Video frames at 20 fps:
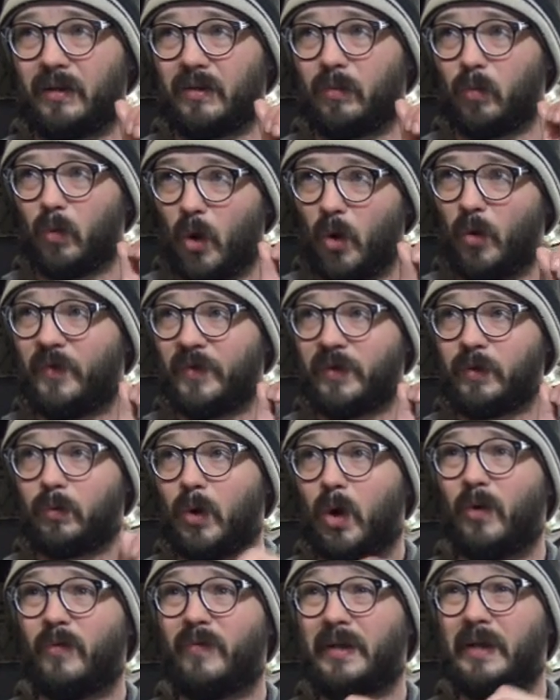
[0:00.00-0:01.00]

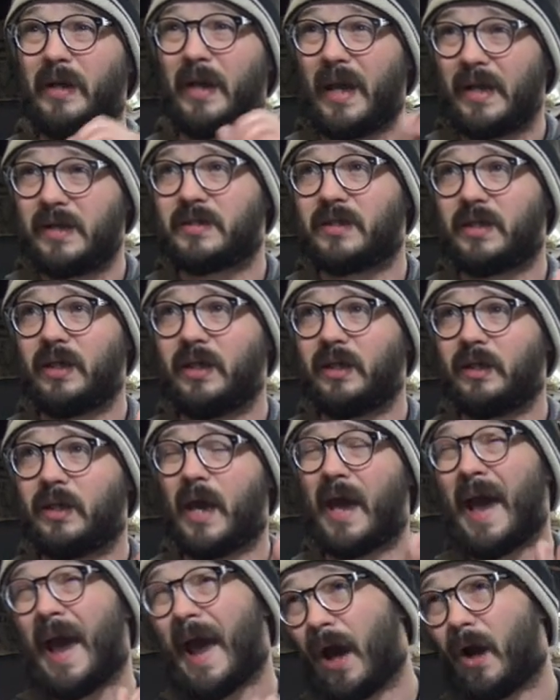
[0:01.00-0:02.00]
woven 18
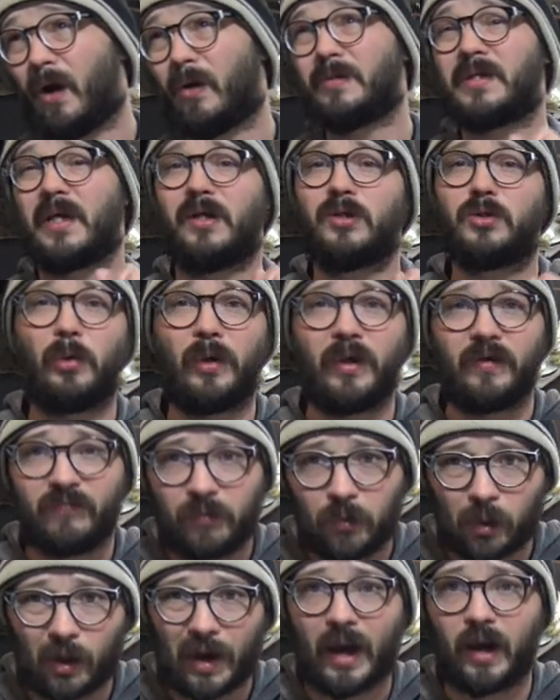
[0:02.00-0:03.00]
ounce and
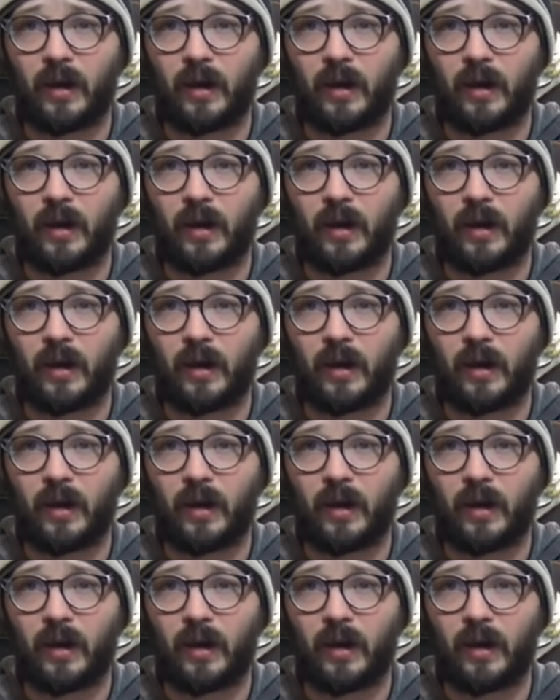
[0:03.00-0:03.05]
24